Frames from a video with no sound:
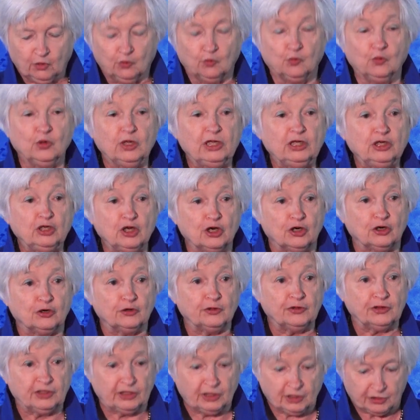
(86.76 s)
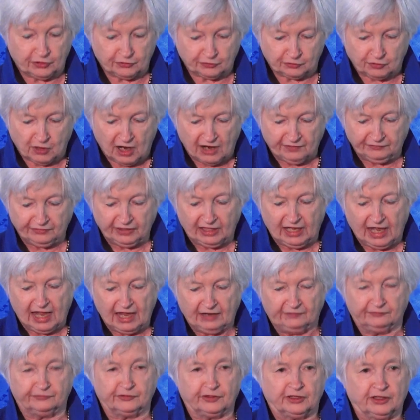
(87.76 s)
We know that a thriving
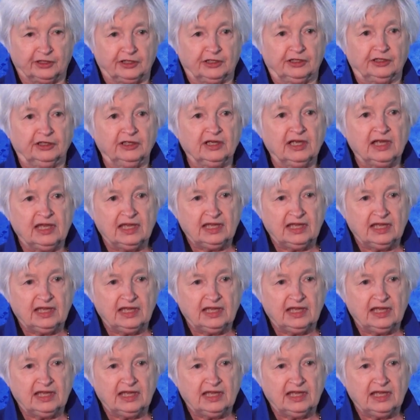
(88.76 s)
Africa